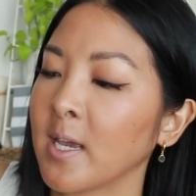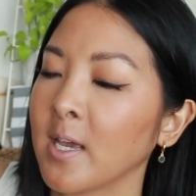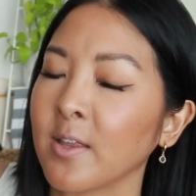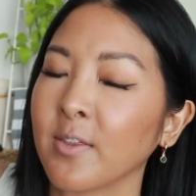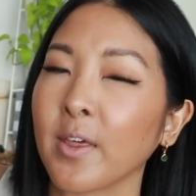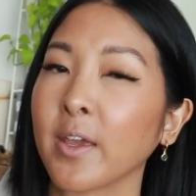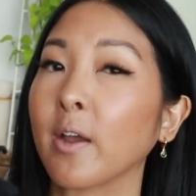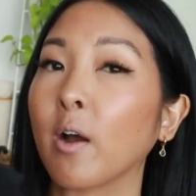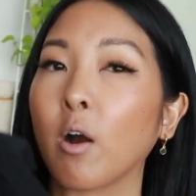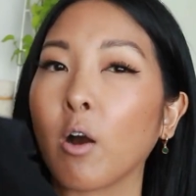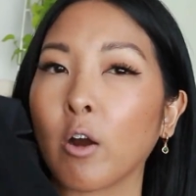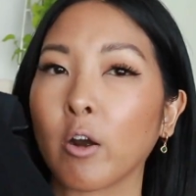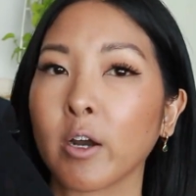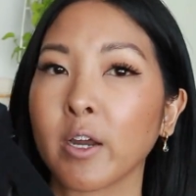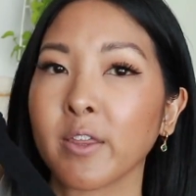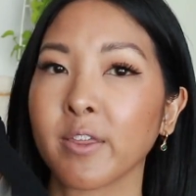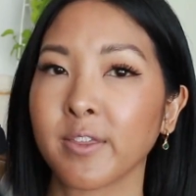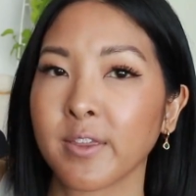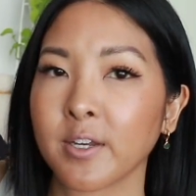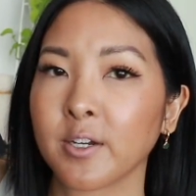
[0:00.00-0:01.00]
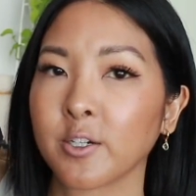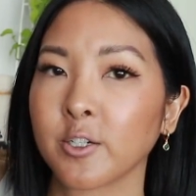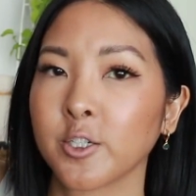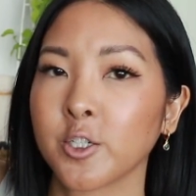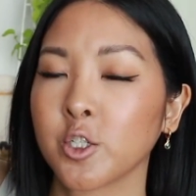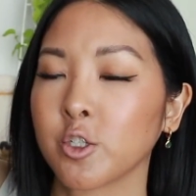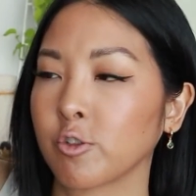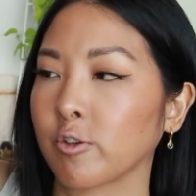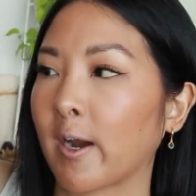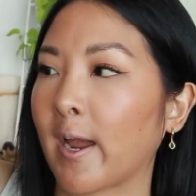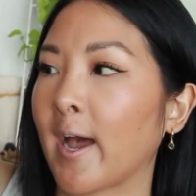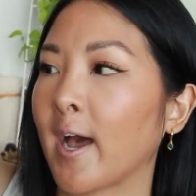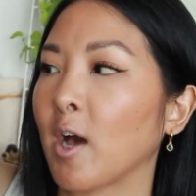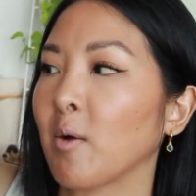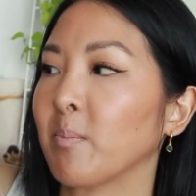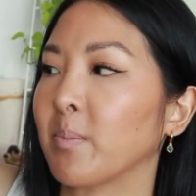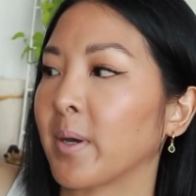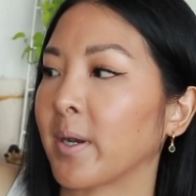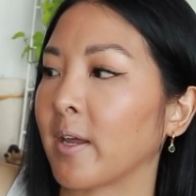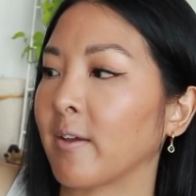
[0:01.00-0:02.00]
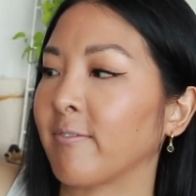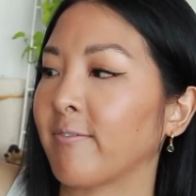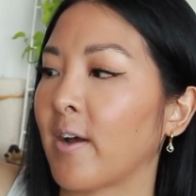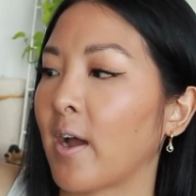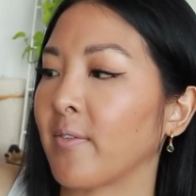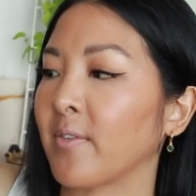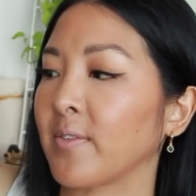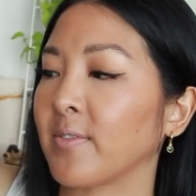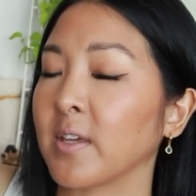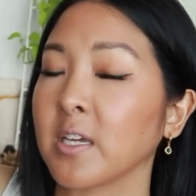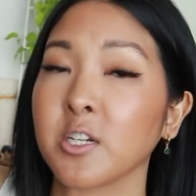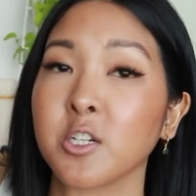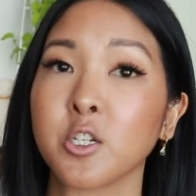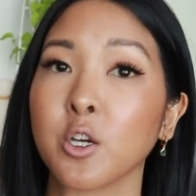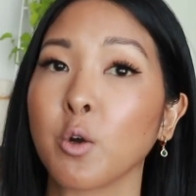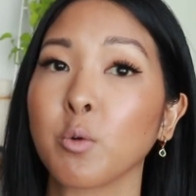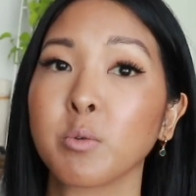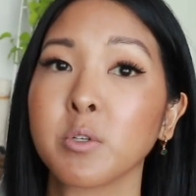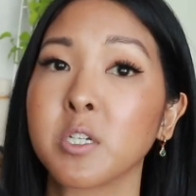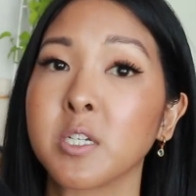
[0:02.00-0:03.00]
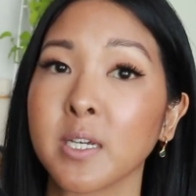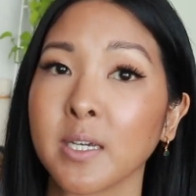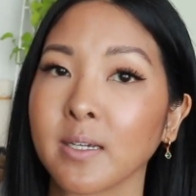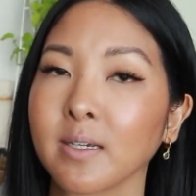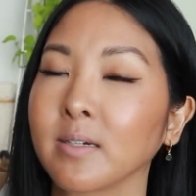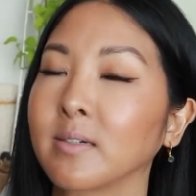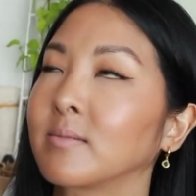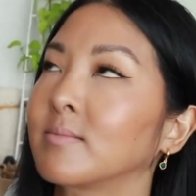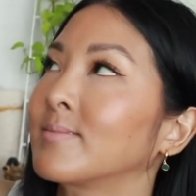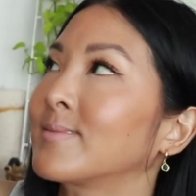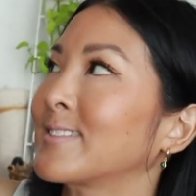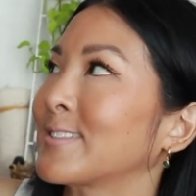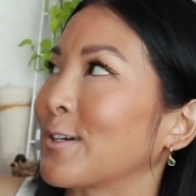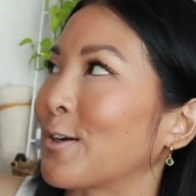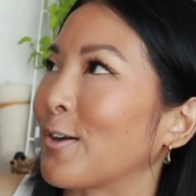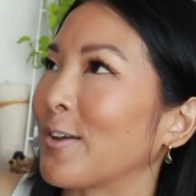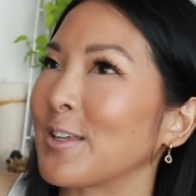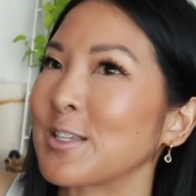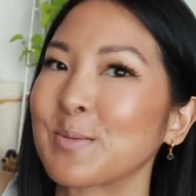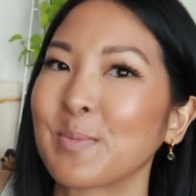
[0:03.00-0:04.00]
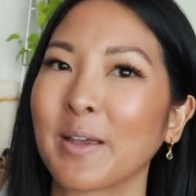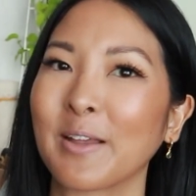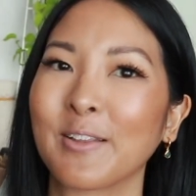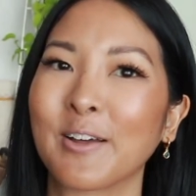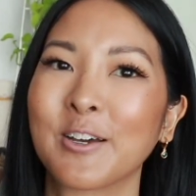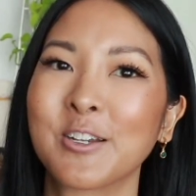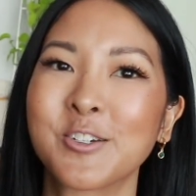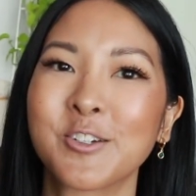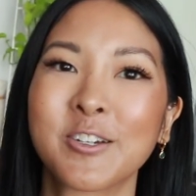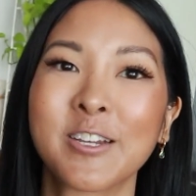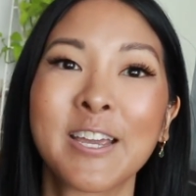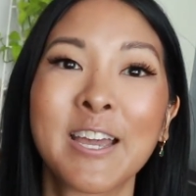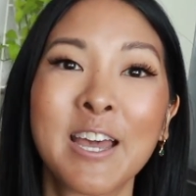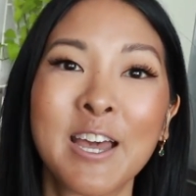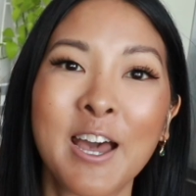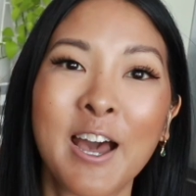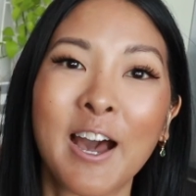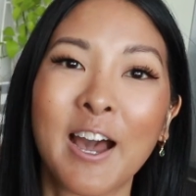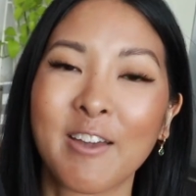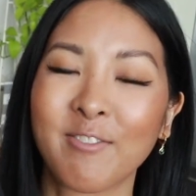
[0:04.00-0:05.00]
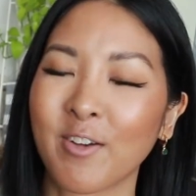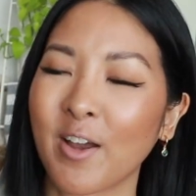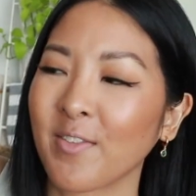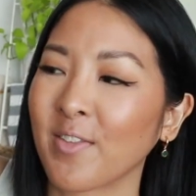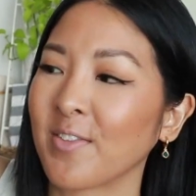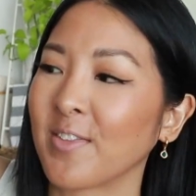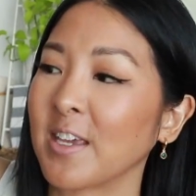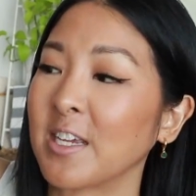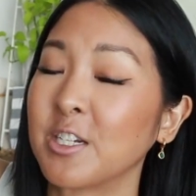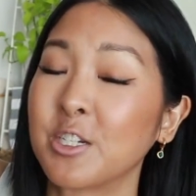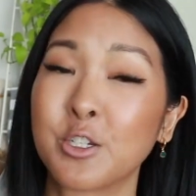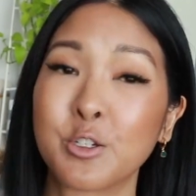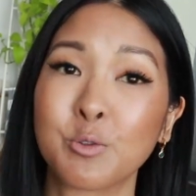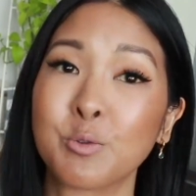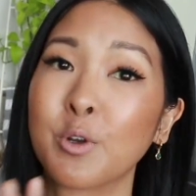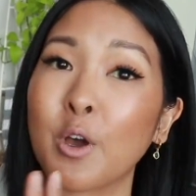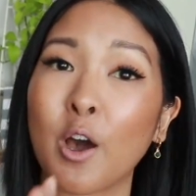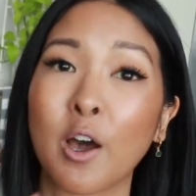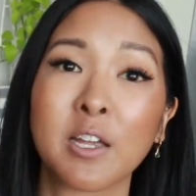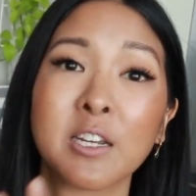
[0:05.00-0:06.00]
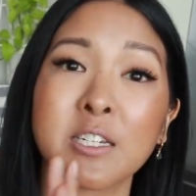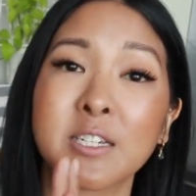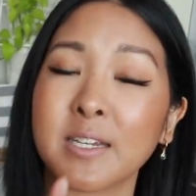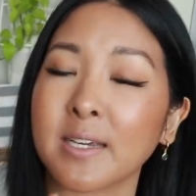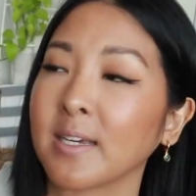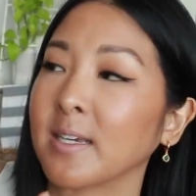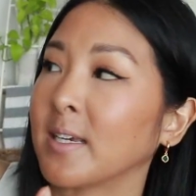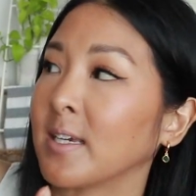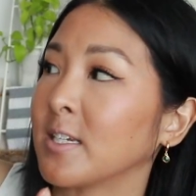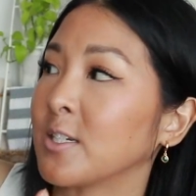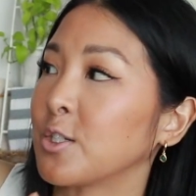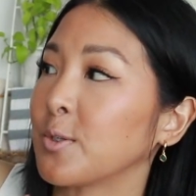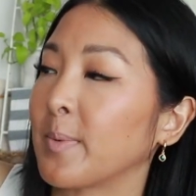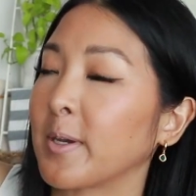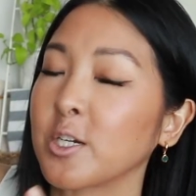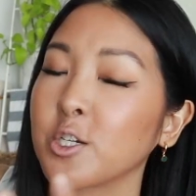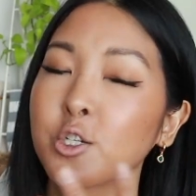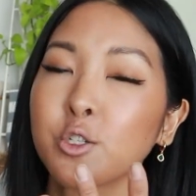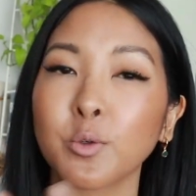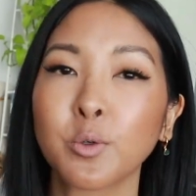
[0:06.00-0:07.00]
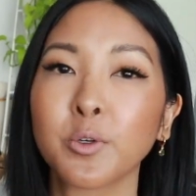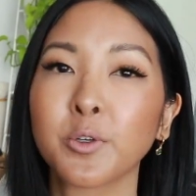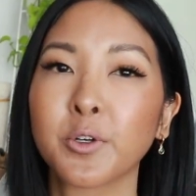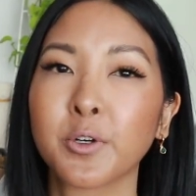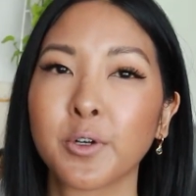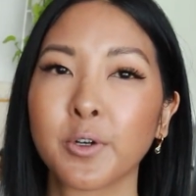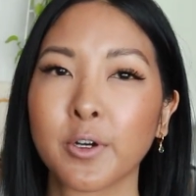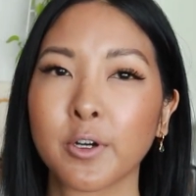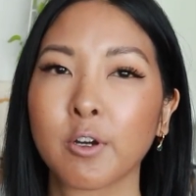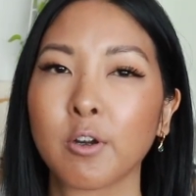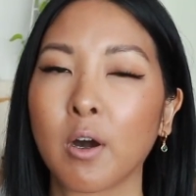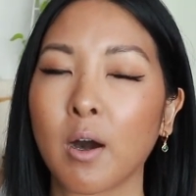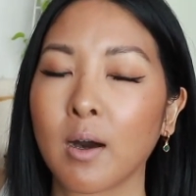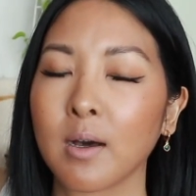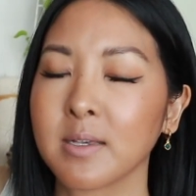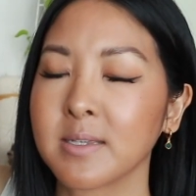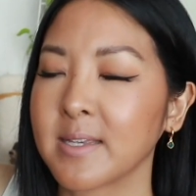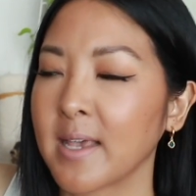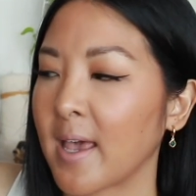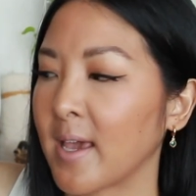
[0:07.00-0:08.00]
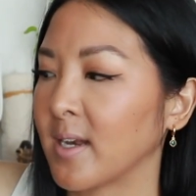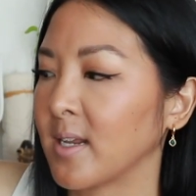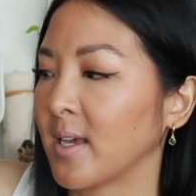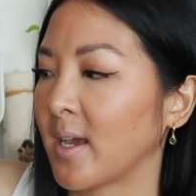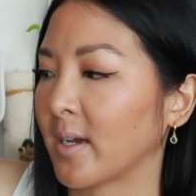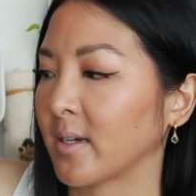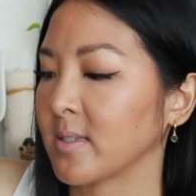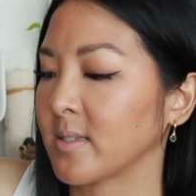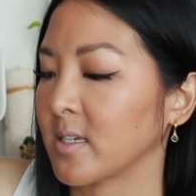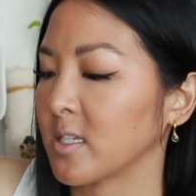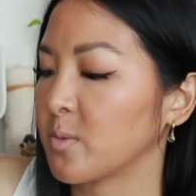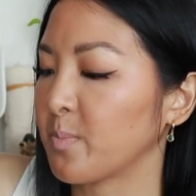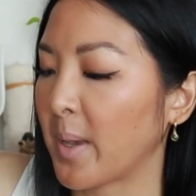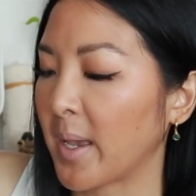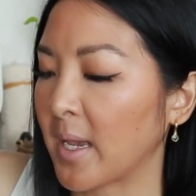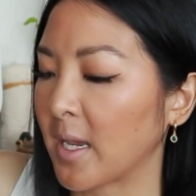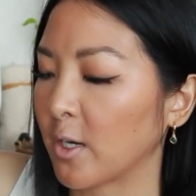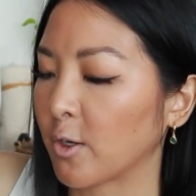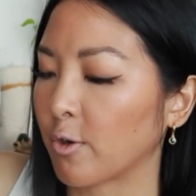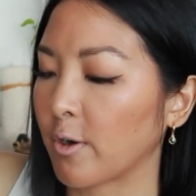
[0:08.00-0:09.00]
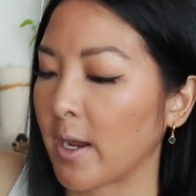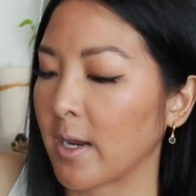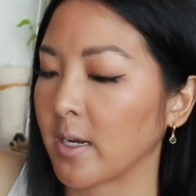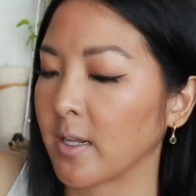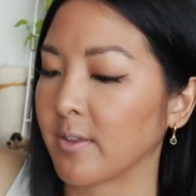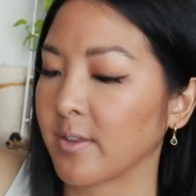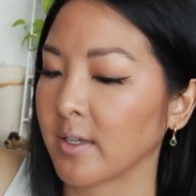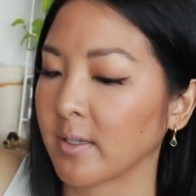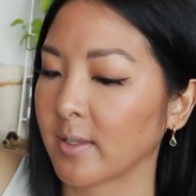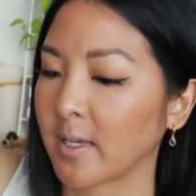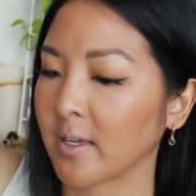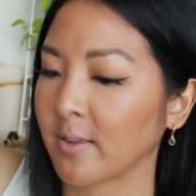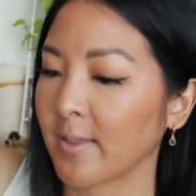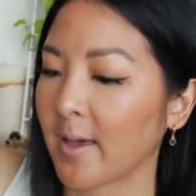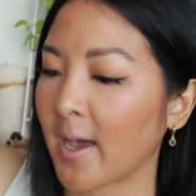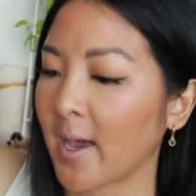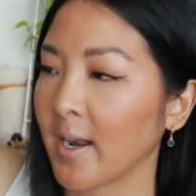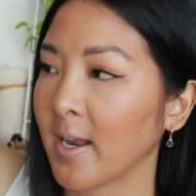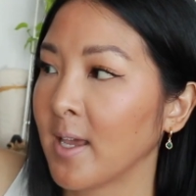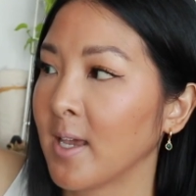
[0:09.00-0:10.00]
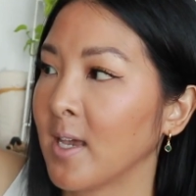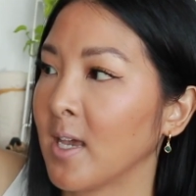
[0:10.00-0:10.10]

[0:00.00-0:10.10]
They are a thinner strap, but I find that they don't dig sorry, that's my laundry. I find that they do not dig into my shoulder or cause any excess pain or anything like that.